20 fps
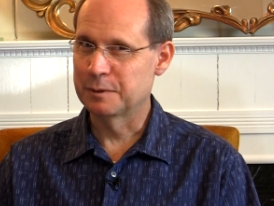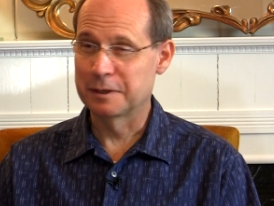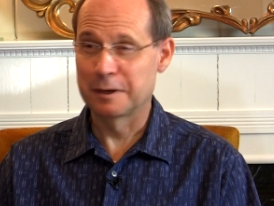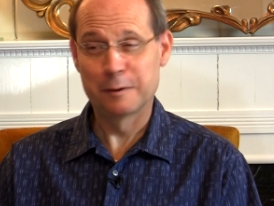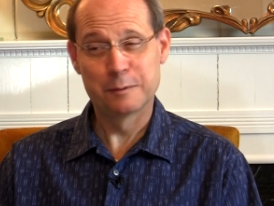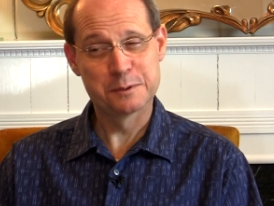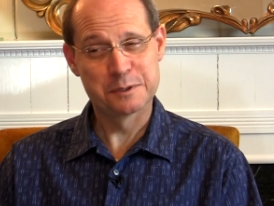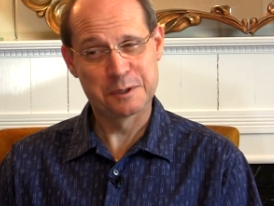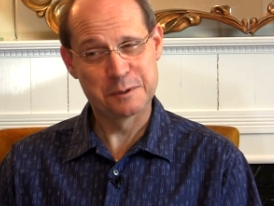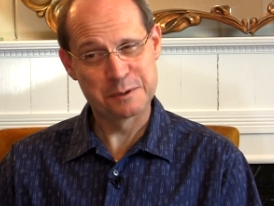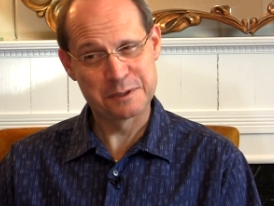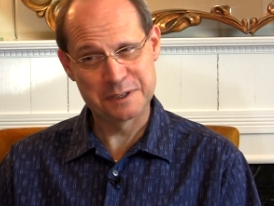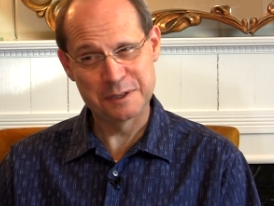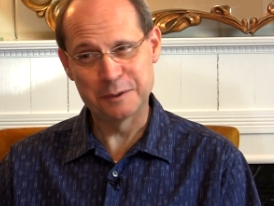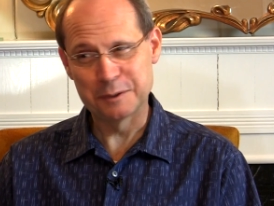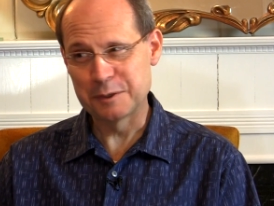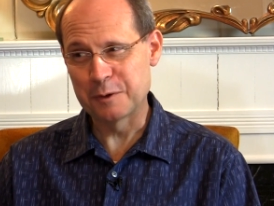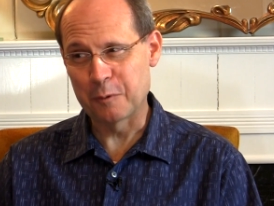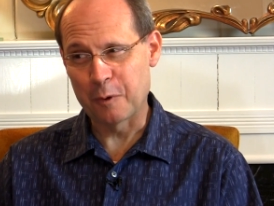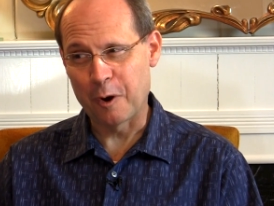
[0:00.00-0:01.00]
Oh, so you
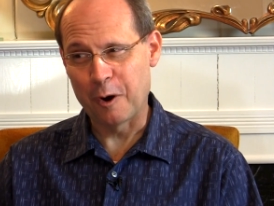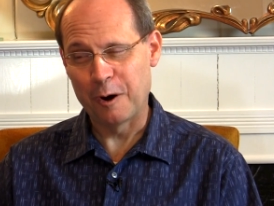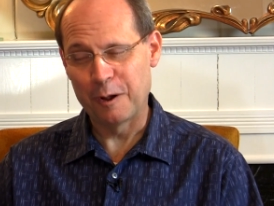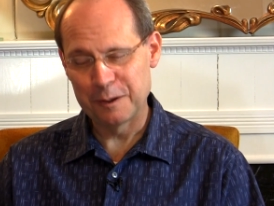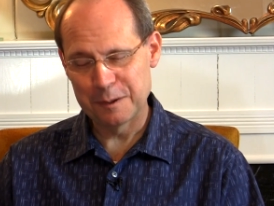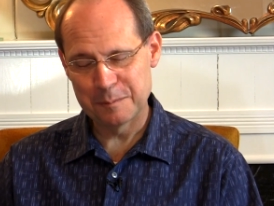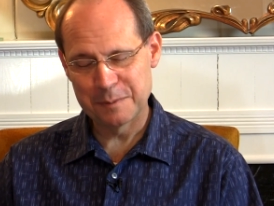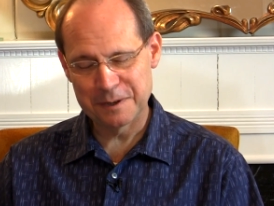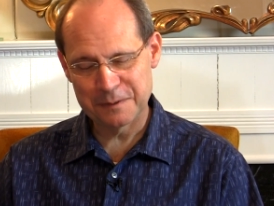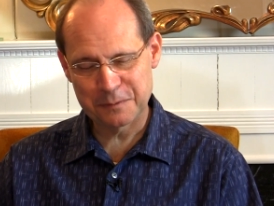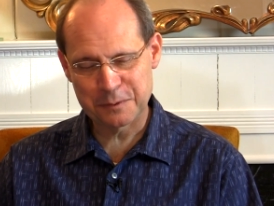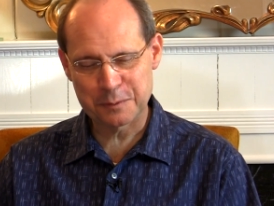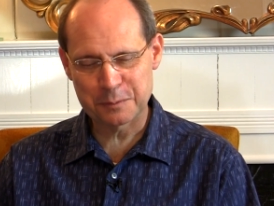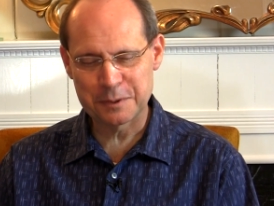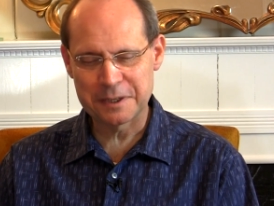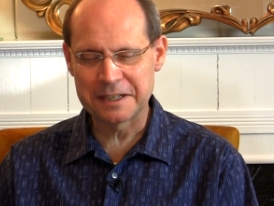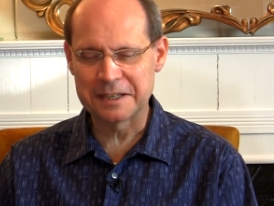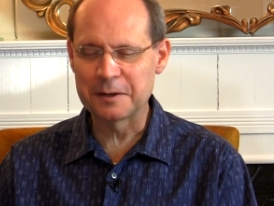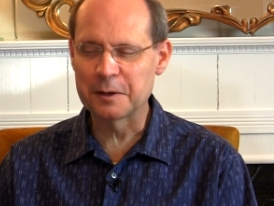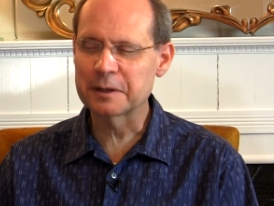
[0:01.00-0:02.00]
still you all right. above
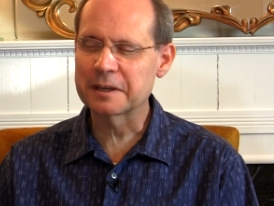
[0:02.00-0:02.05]
three?